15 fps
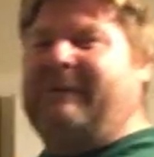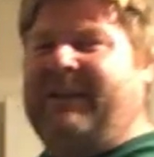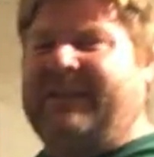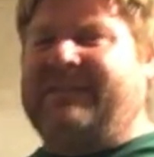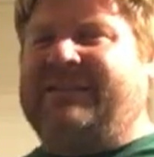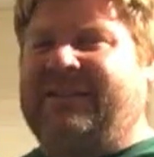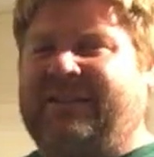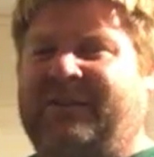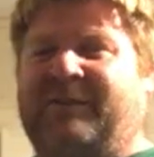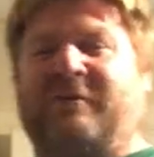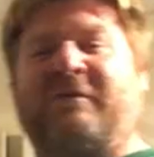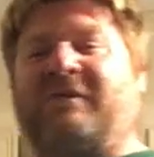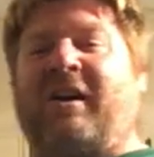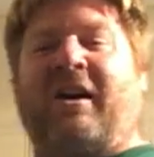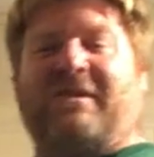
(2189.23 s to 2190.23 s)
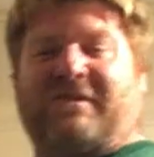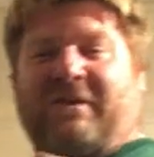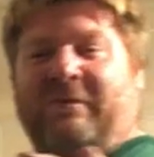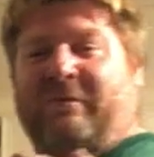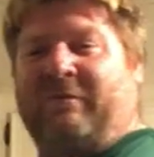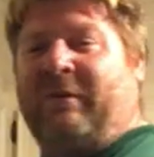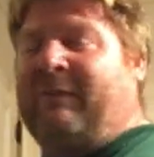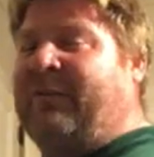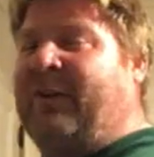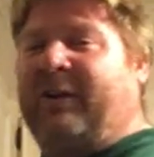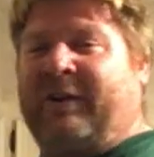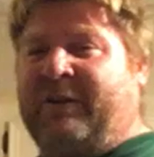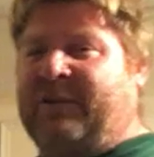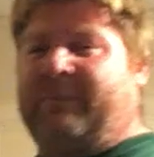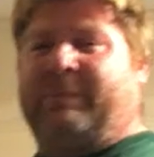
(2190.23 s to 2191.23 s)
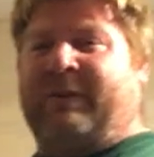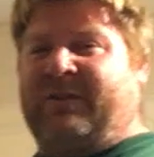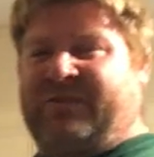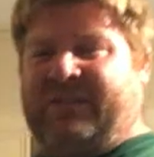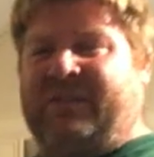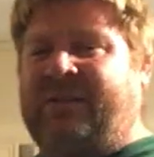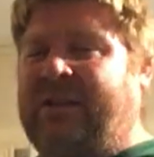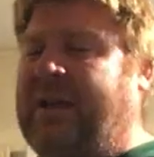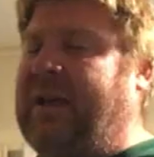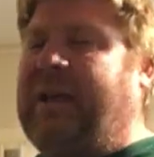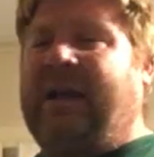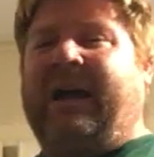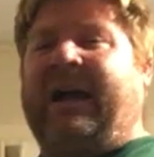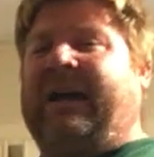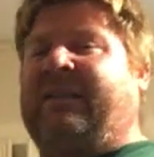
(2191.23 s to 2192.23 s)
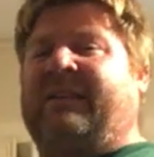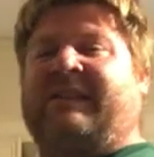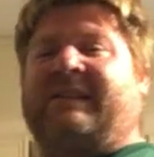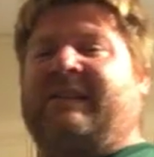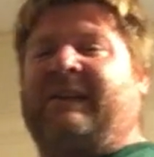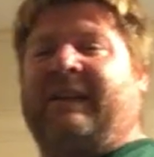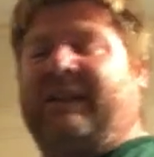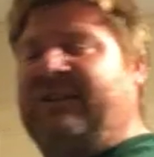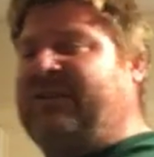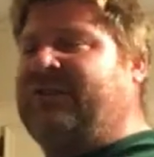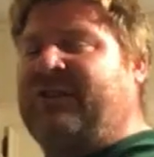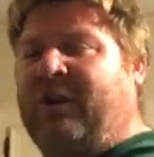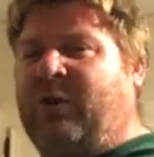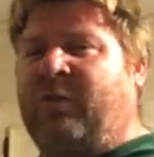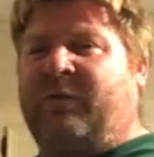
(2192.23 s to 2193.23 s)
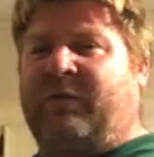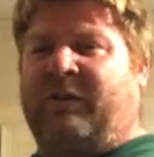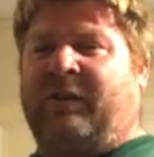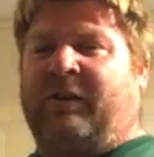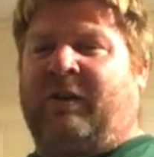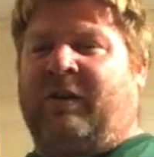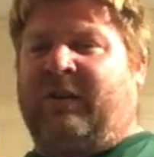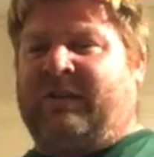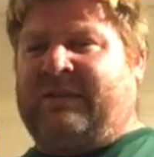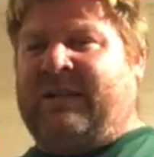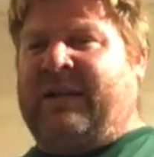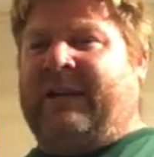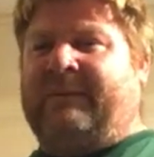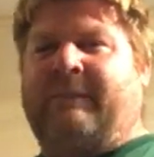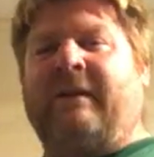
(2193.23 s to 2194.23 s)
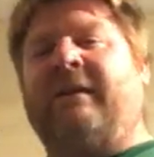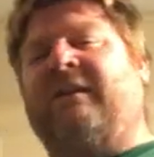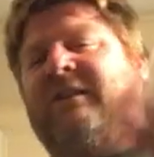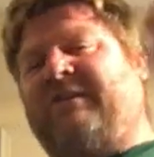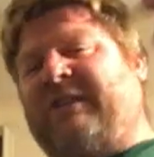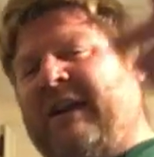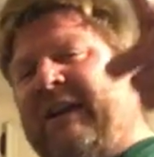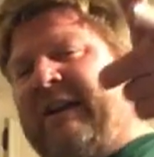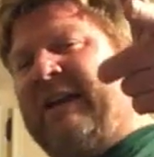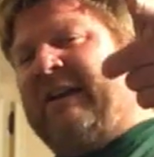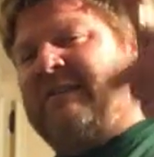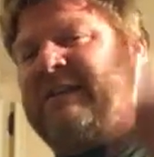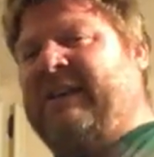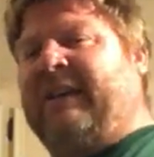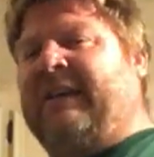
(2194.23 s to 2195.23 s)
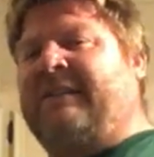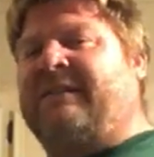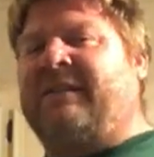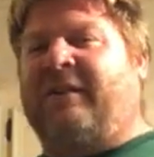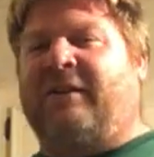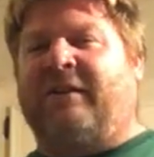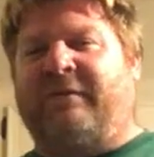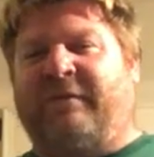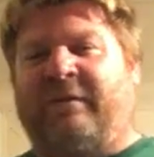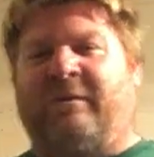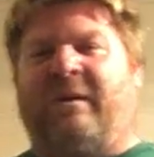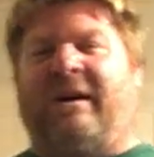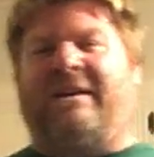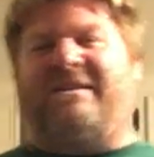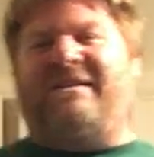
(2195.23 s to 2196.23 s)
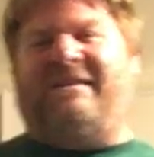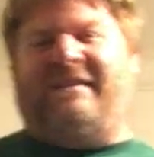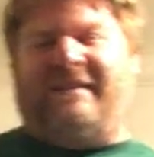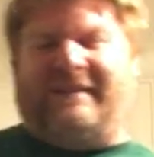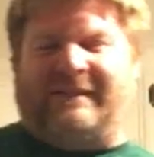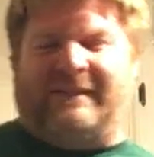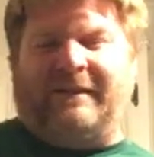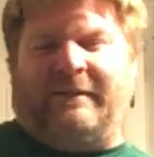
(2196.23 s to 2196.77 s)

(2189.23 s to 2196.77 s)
Ed Till, who's also a very good person. I listened to his show for a long time. Shout out to Ed Till if you're watching this.